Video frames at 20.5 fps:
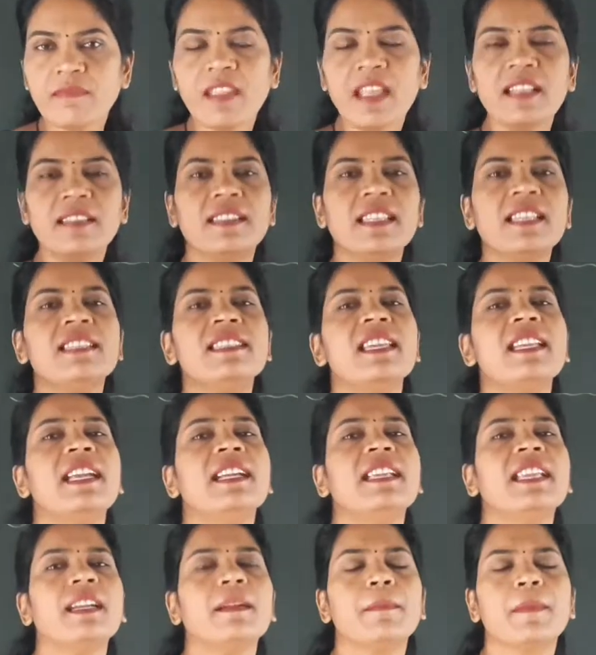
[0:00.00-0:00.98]
This
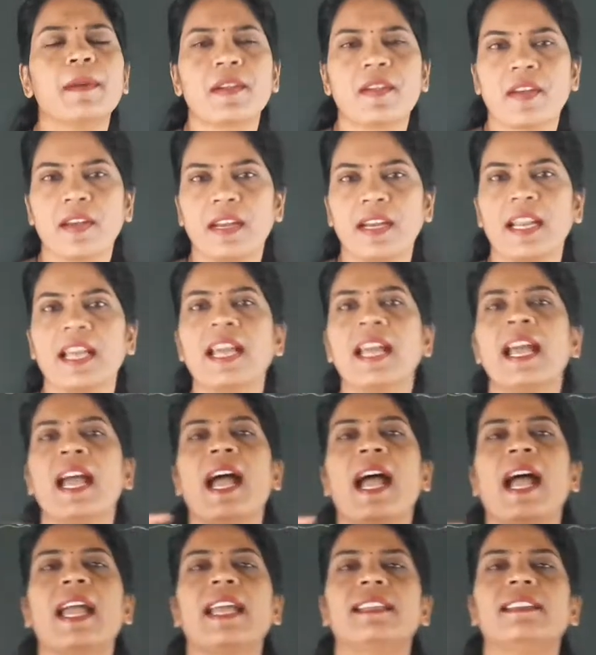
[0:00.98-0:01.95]
genetic material,
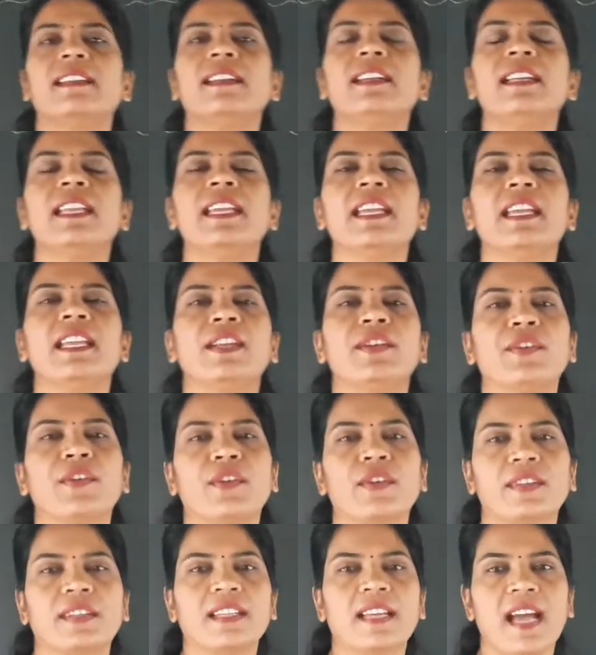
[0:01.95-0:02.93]
either DNA
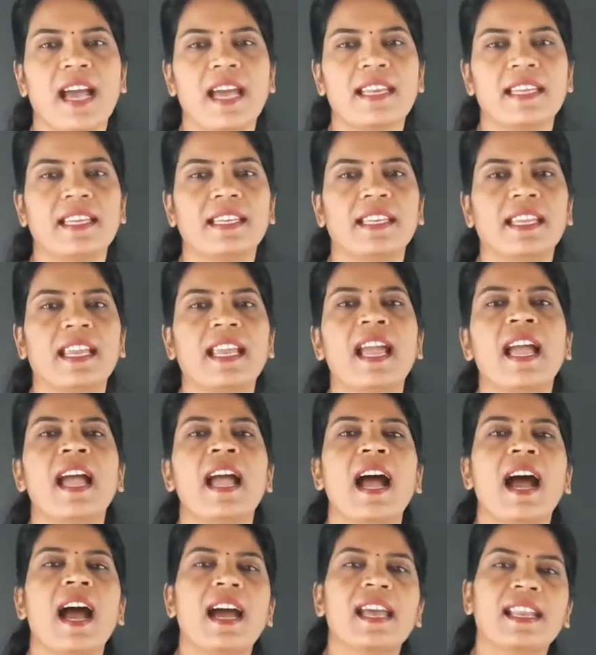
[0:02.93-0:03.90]
or the RNA,
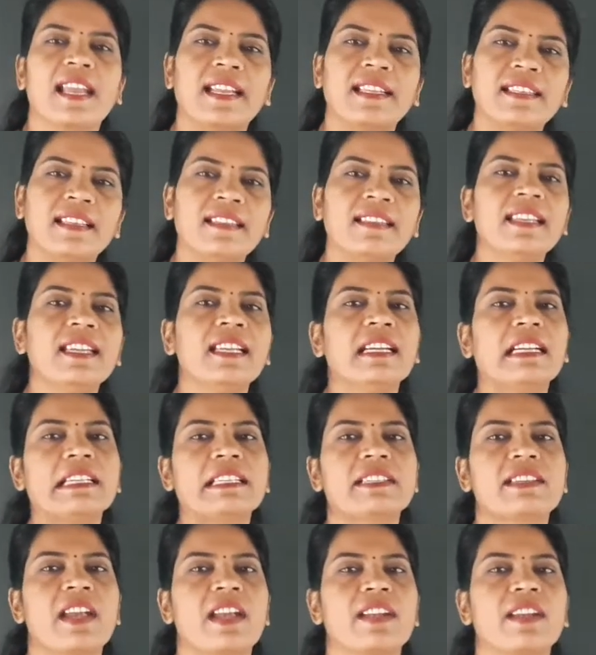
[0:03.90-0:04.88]
are either
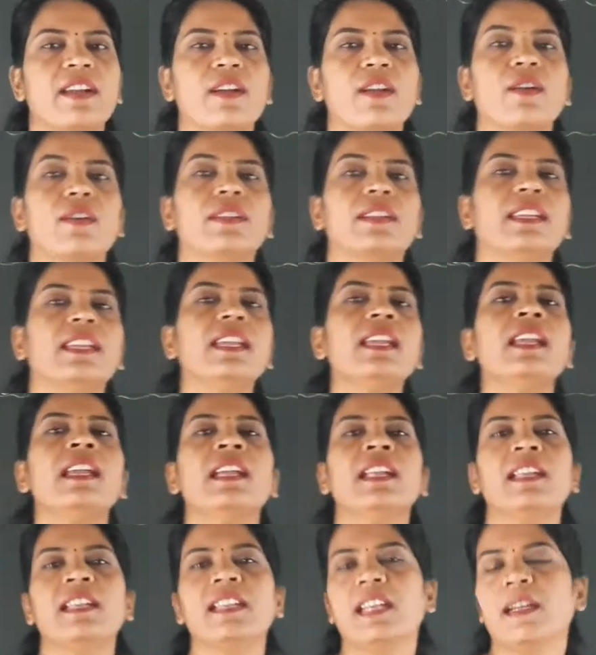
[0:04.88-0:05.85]
single-stranded or the
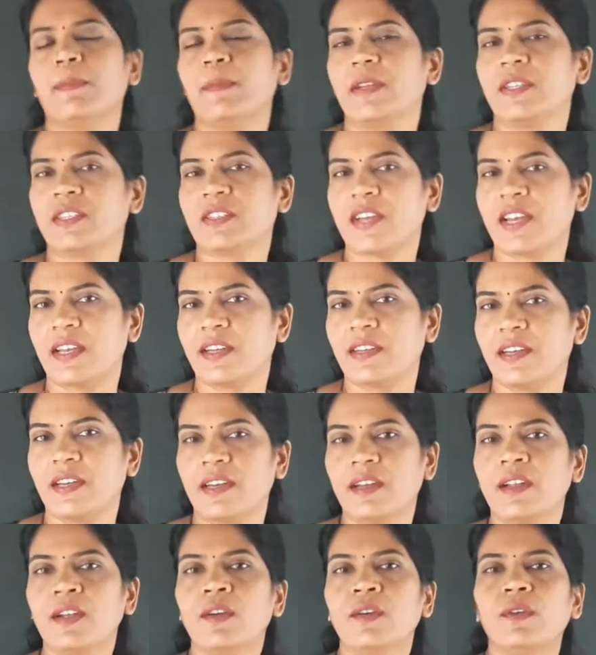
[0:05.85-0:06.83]
double-stranded.
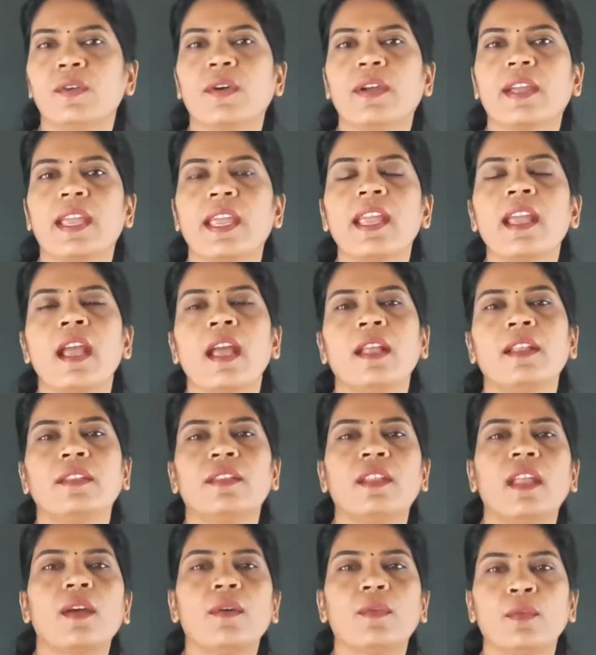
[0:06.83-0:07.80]
Okay,
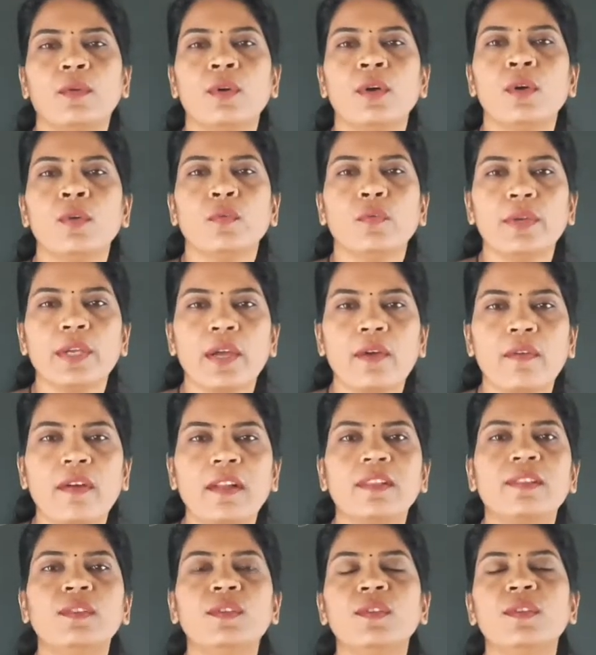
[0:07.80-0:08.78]
now we have
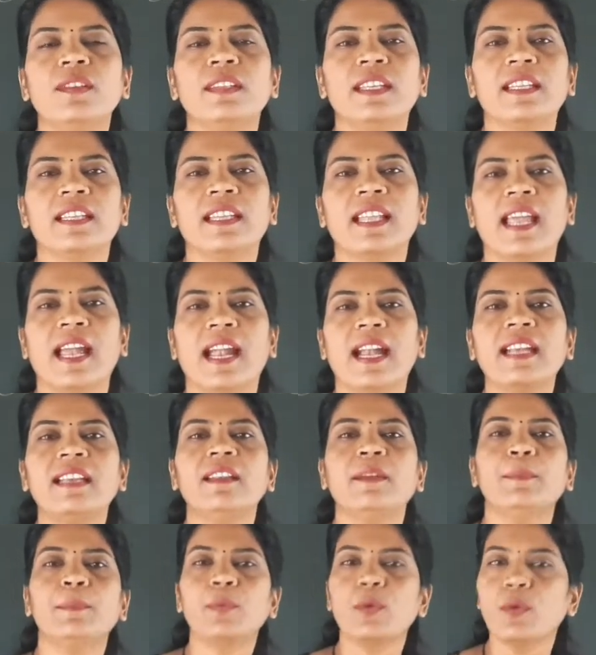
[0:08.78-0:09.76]
also seen that
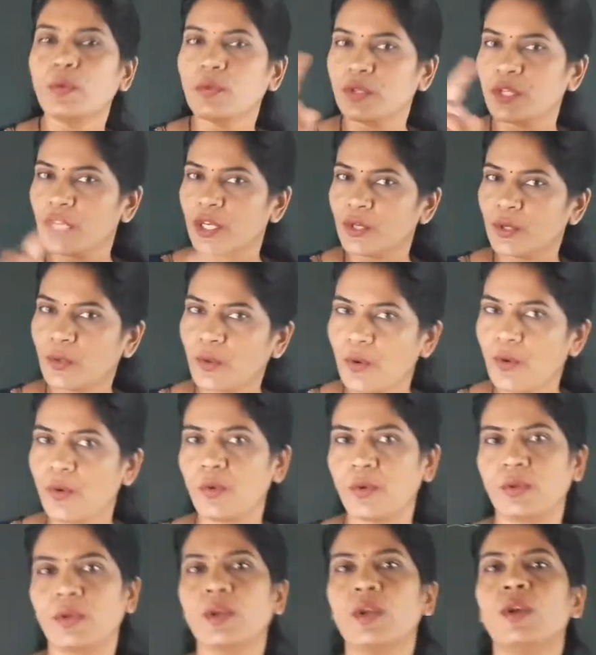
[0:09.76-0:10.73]
the protein
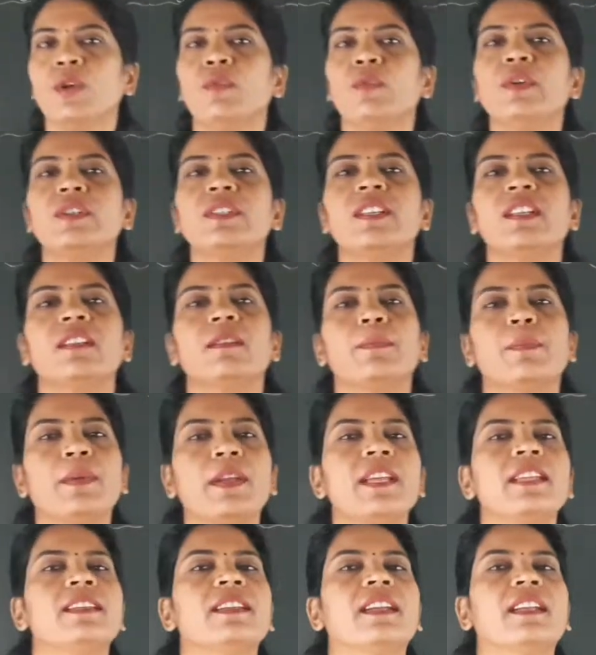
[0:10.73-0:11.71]
coat which is
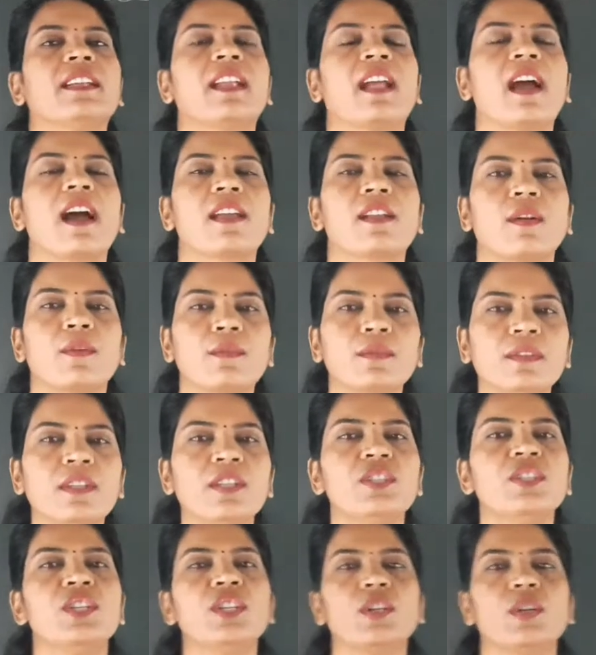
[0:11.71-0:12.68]
present around the
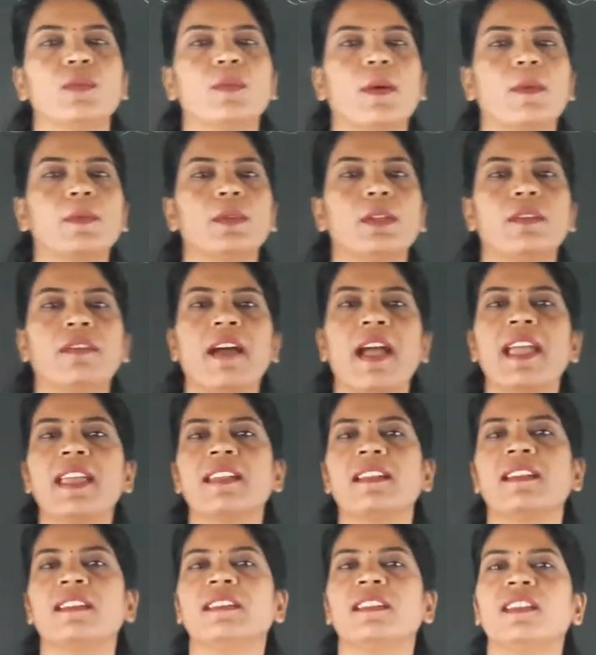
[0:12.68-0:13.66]
genome of the
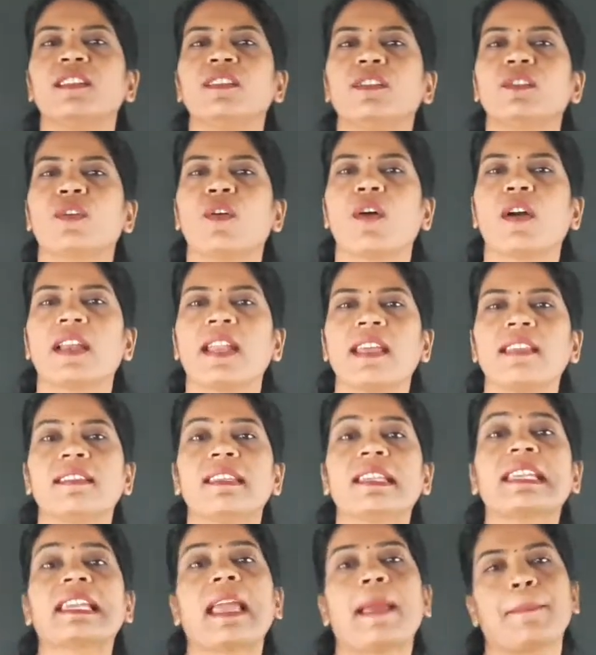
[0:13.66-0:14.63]
virus is called as
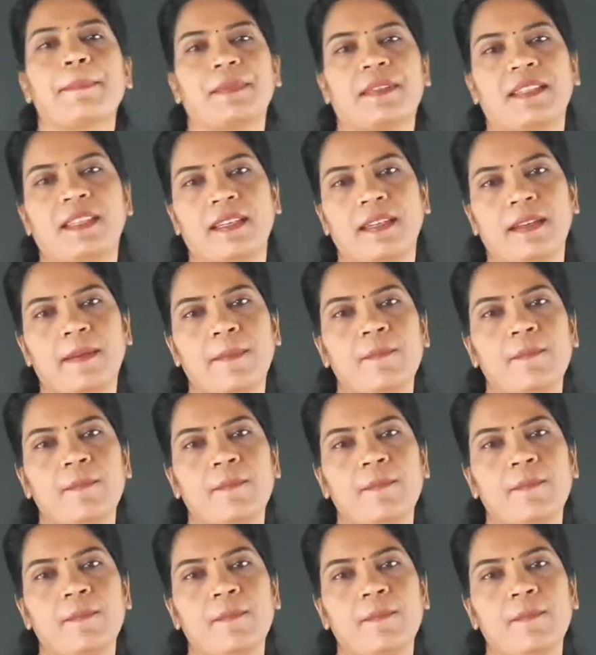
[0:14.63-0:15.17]
a capsid.